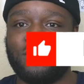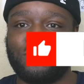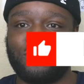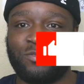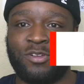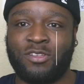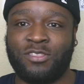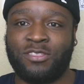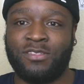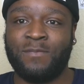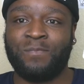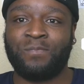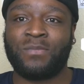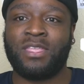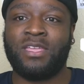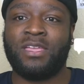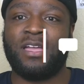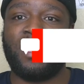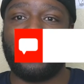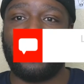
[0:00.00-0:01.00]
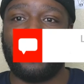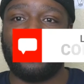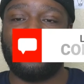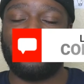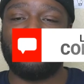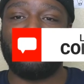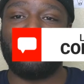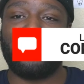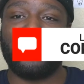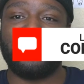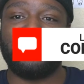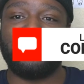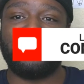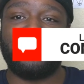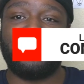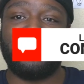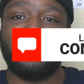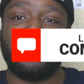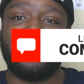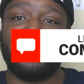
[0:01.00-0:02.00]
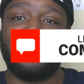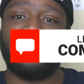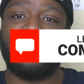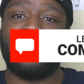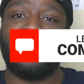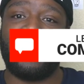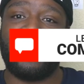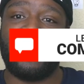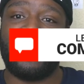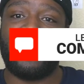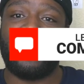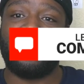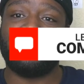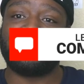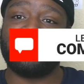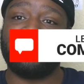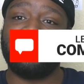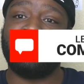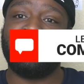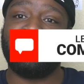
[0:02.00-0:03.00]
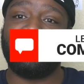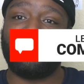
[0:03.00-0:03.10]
worth. But the alternative